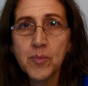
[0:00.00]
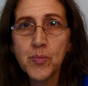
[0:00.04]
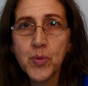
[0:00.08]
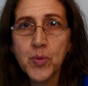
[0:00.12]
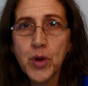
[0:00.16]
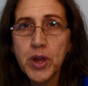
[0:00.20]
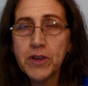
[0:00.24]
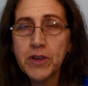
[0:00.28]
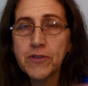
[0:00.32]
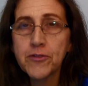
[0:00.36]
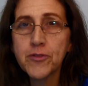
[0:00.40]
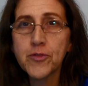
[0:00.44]

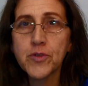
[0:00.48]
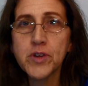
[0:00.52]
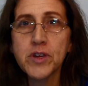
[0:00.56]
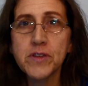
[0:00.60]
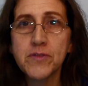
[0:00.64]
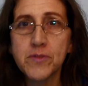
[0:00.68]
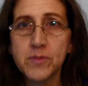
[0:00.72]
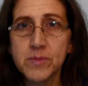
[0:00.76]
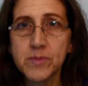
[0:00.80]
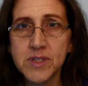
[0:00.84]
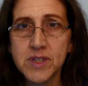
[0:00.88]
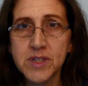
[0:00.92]
break free
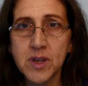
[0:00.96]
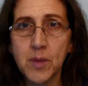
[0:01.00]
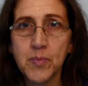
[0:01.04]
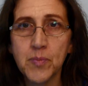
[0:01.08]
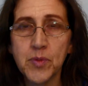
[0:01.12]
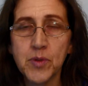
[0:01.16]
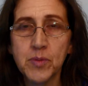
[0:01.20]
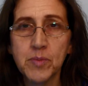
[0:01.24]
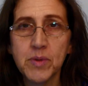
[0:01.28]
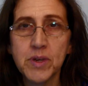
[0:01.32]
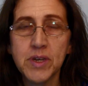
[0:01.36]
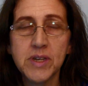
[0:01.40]
from
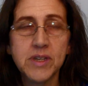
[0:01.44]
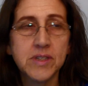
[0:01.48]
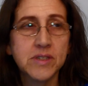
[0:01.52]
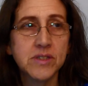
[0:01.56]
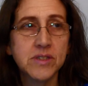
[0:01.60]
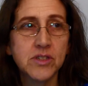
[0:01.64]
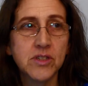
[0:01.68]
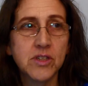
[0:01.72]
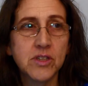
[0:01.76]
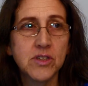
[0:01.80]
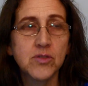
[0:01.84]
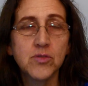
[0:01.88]
something
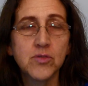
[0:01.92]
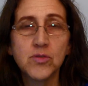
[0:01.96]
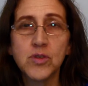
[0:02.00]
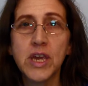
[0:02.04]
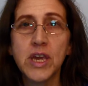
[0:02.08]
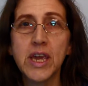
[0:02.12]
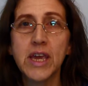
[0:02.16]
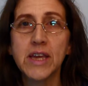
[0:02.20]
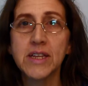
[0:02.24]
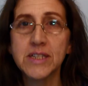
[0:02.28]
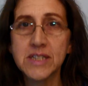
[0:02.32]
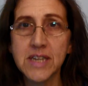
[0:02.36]
because you
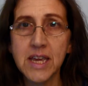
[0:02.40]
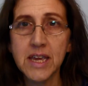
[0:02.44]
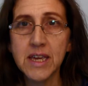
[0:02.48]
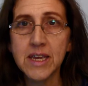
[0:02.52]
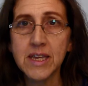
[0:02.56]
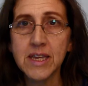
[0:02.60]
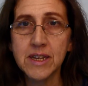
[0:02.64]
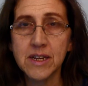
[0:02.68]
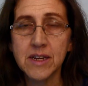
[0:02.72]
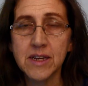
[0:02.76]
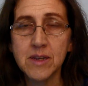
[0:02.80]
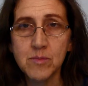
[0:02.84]
can't
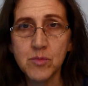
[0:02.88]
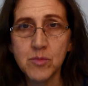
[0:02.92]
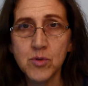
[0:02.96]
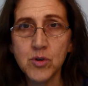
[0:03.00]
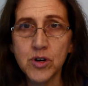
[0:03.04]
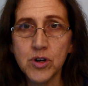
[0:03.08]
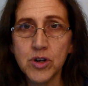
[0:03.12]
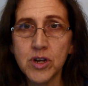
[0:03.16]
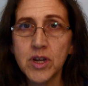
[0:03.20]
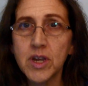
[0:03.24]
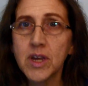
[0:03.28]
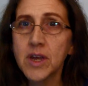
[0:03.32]
take it
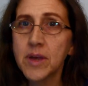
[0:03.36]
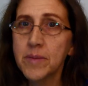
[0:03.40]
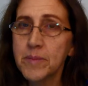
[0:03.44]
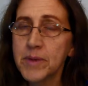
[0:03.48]
anymore,